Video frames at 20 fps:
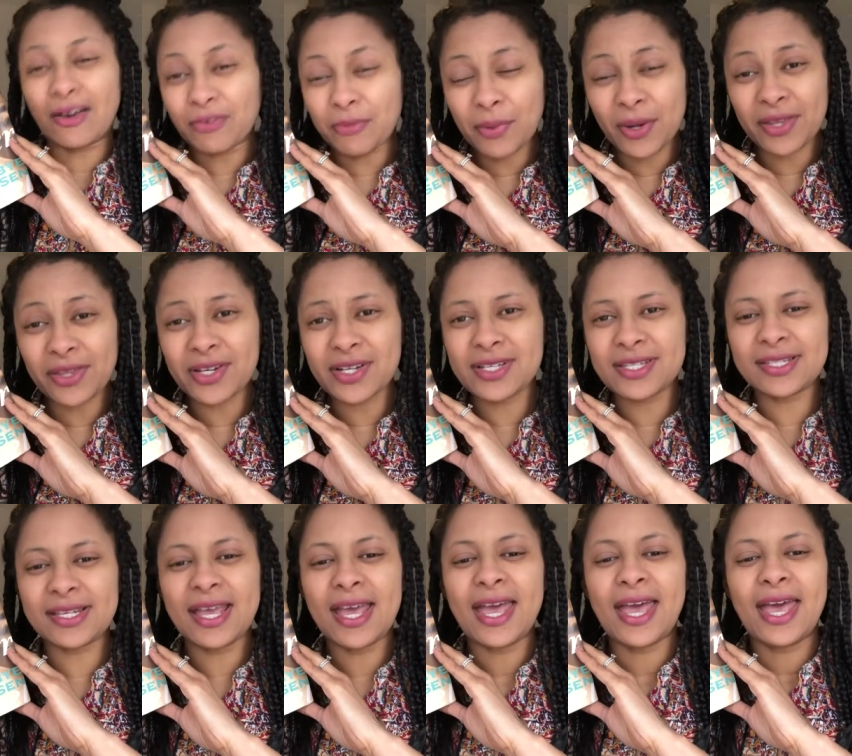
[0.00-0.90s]

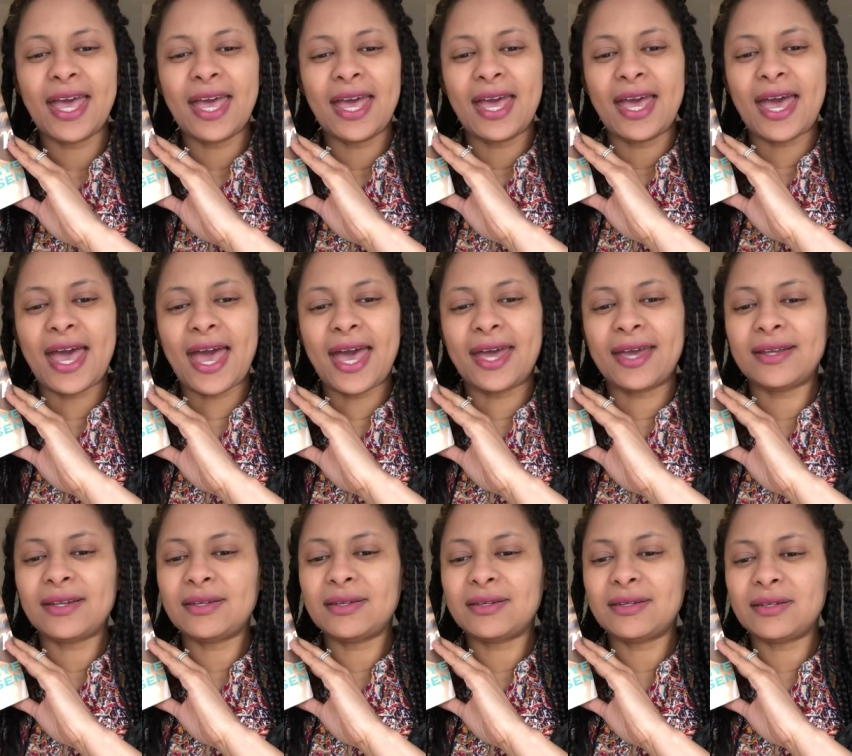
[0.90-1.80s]
brothers
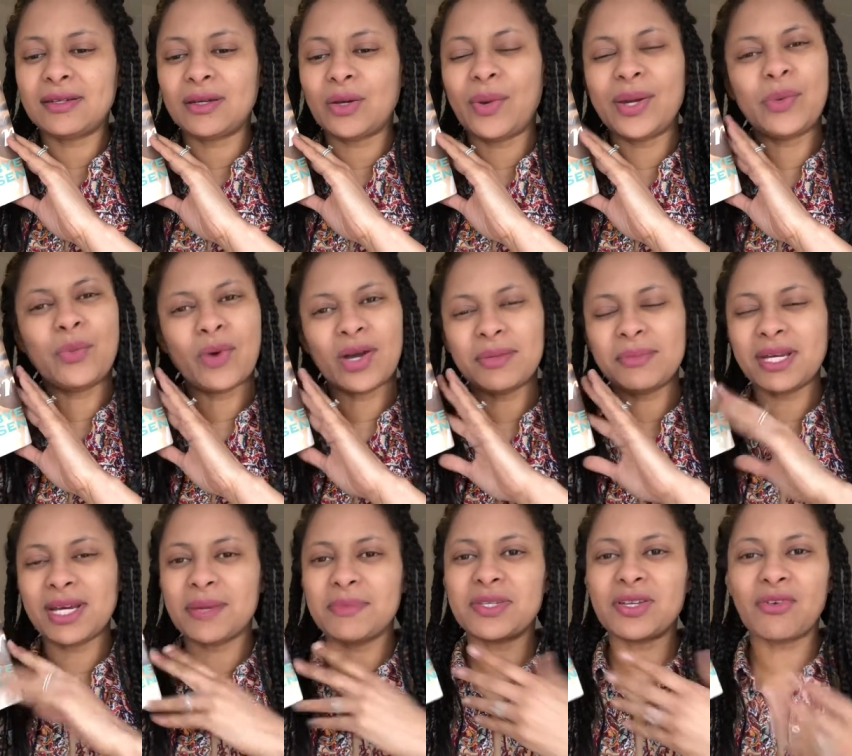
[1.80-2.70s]
and when one
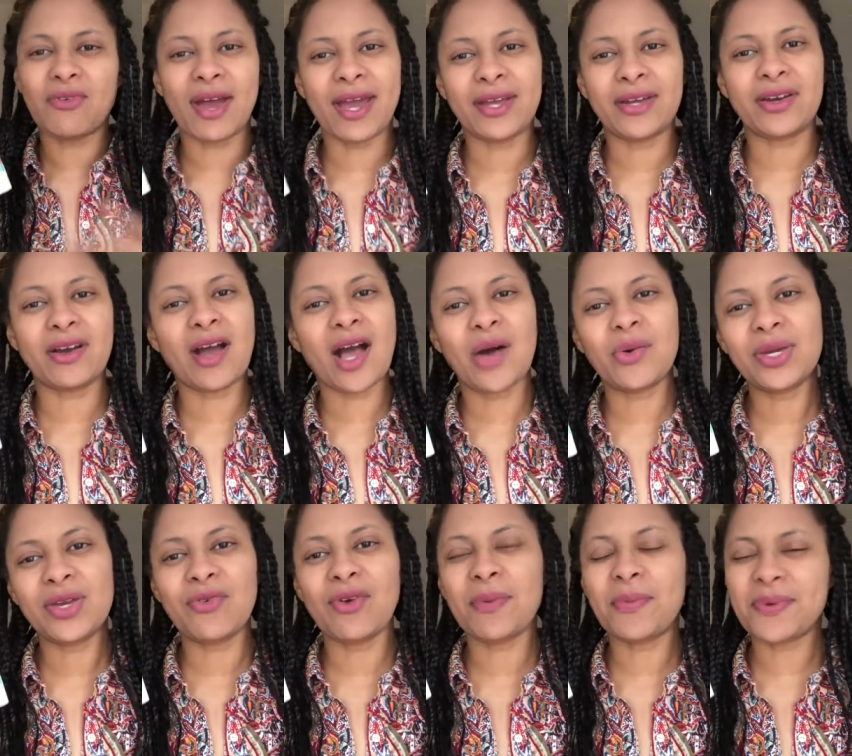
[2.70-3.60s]
becomes a writer, how
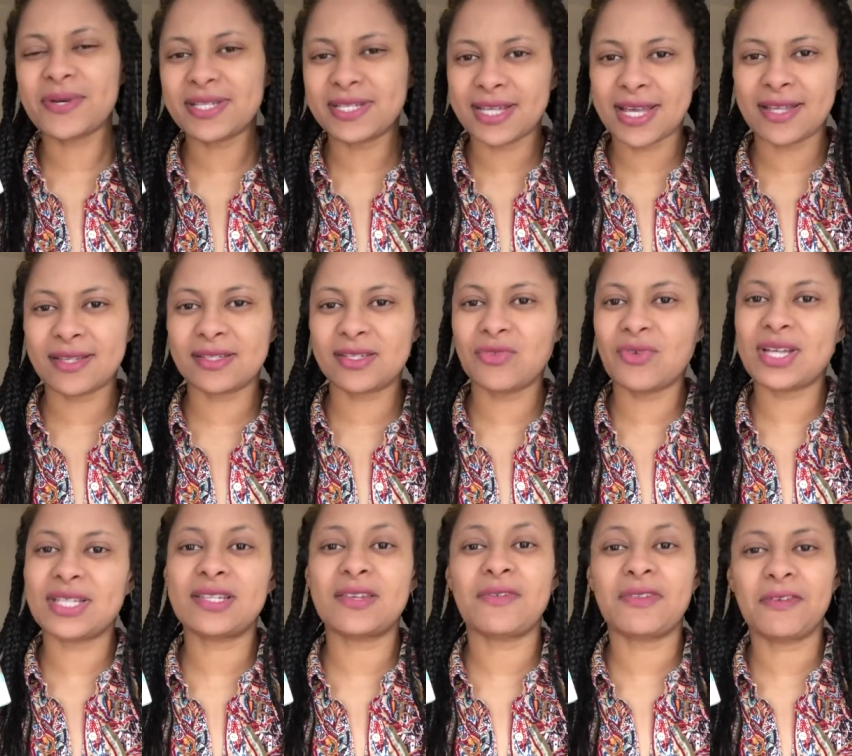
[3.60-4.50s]
he represents the
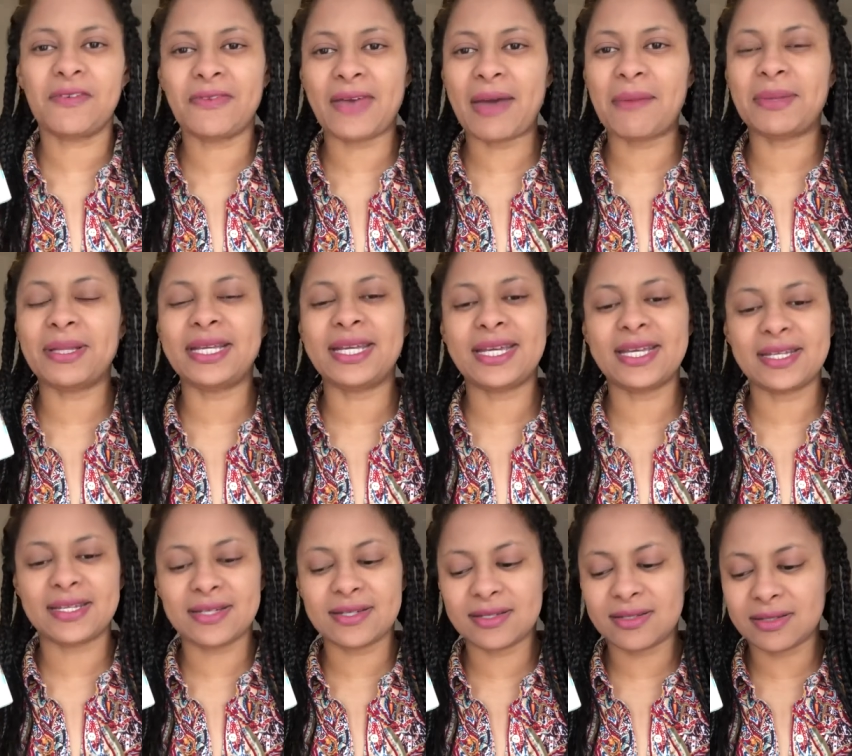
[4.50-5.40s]
rest of the family in
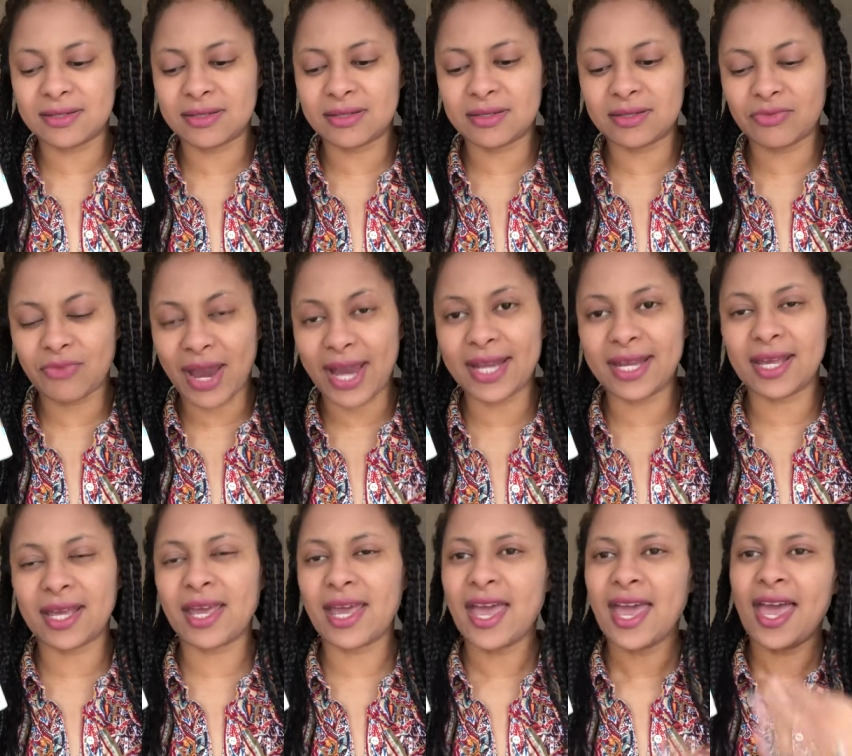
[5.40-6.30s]
his
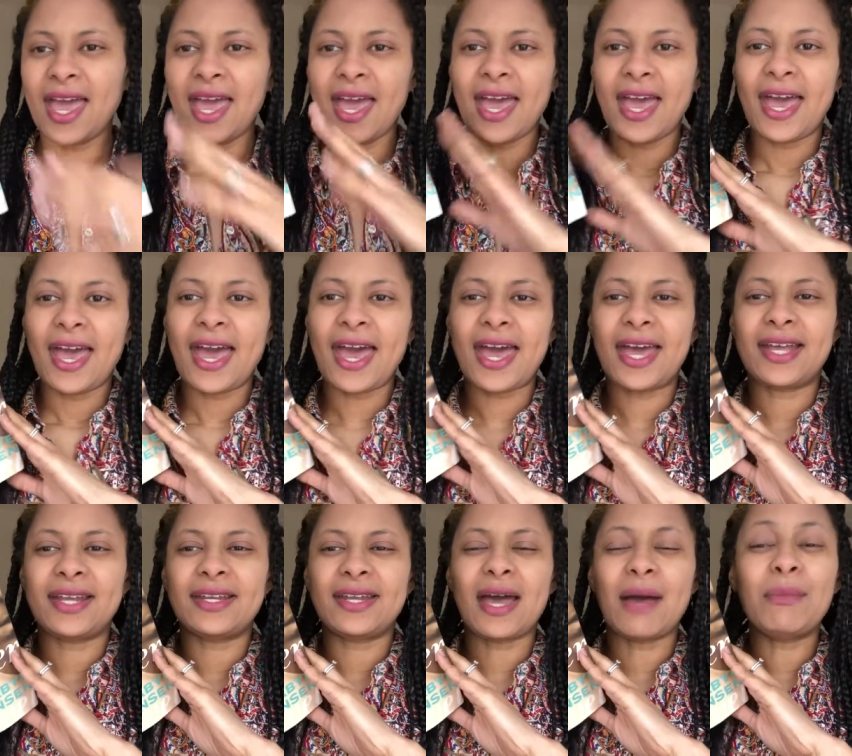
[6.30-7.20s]
writing.
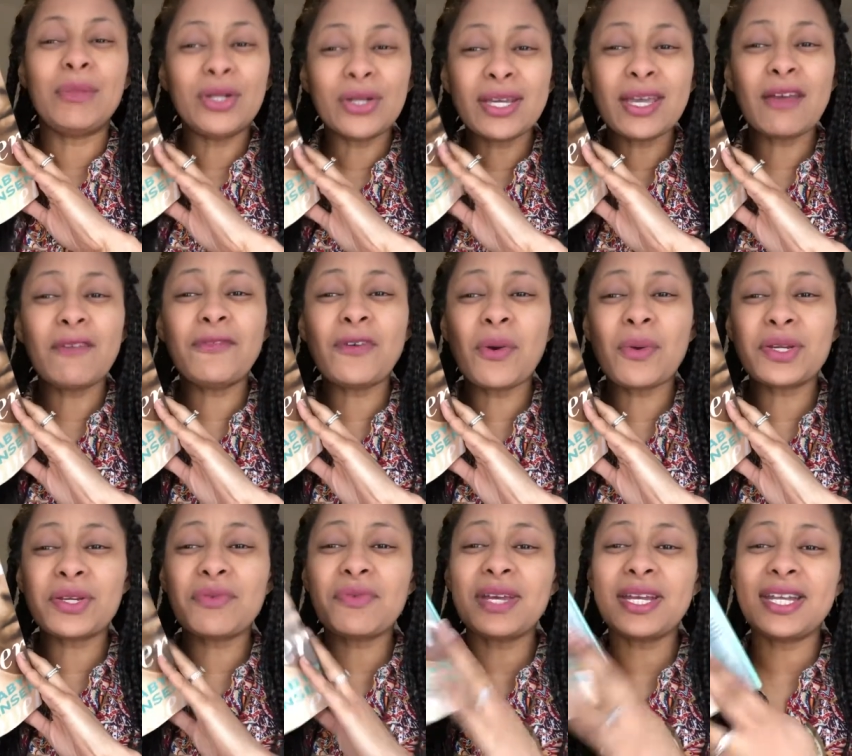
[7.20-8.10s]
And I'm looking forward
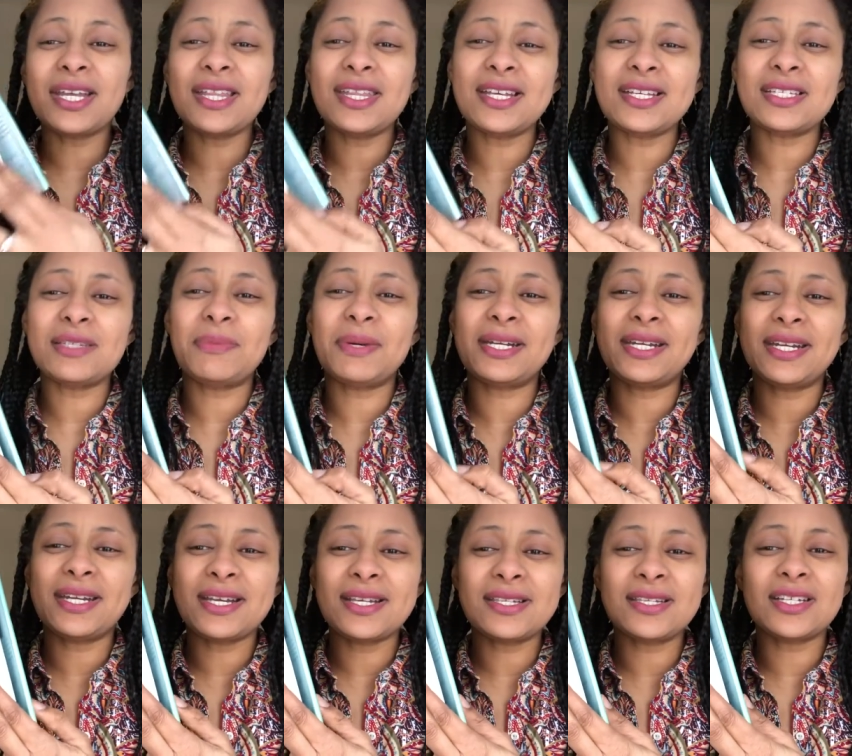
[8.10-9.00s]
to reading this, but
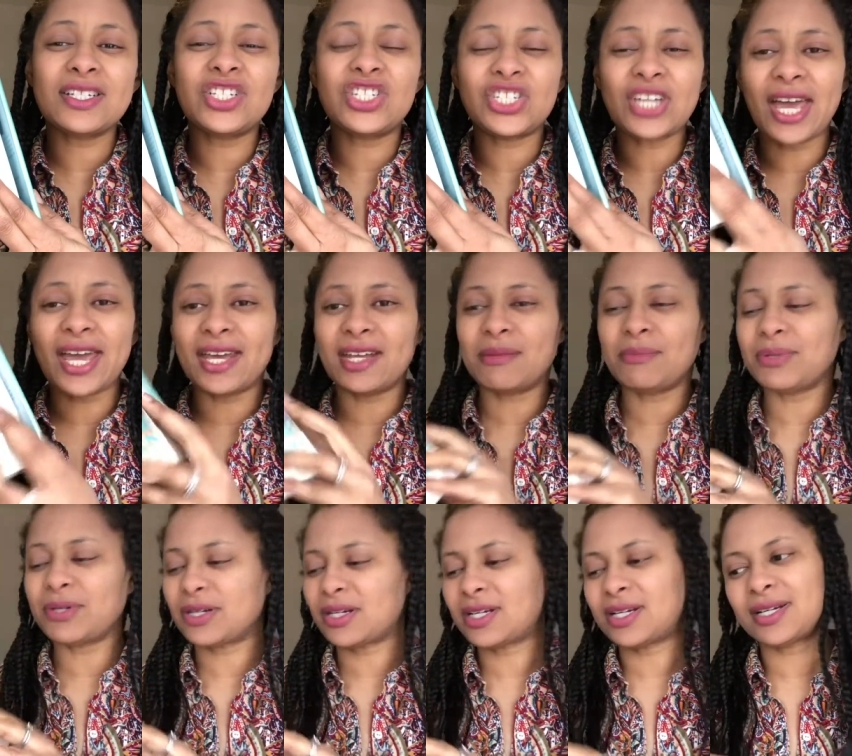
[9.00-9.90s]
it is a giant
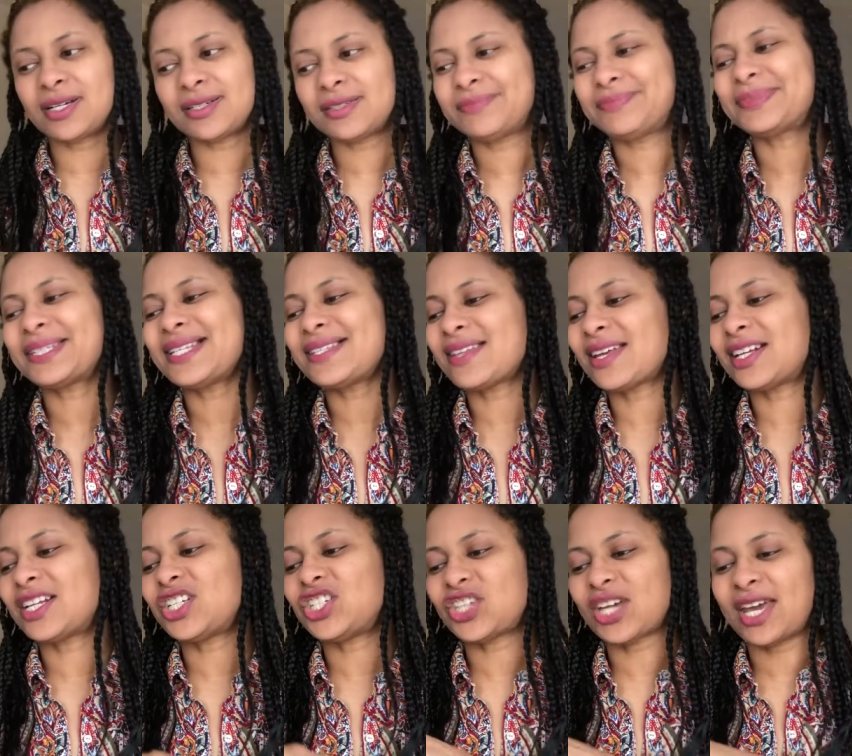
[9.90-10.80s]
book. It's not
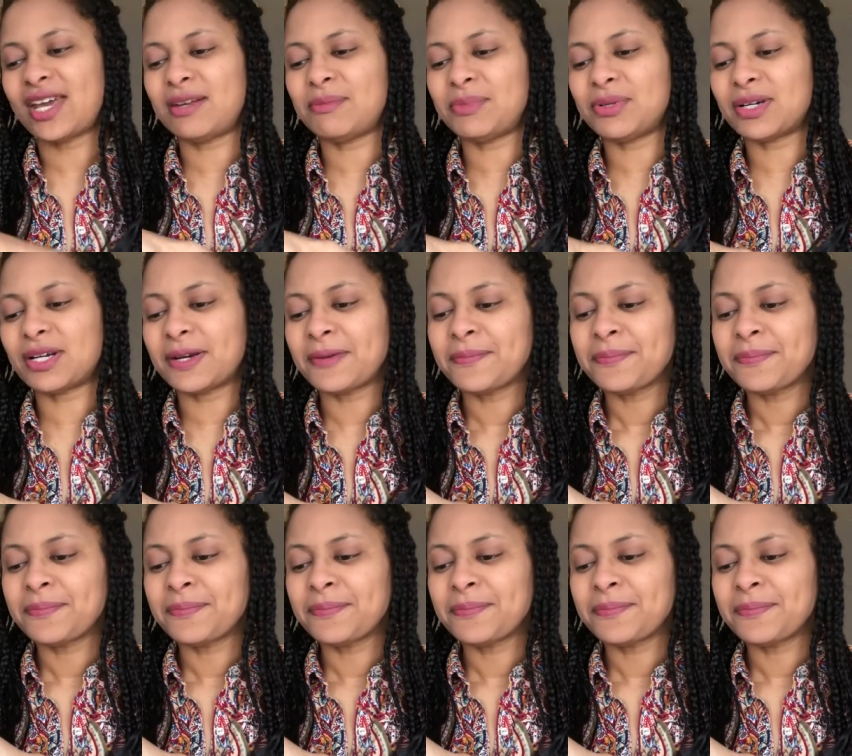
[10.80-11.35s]
a giant book.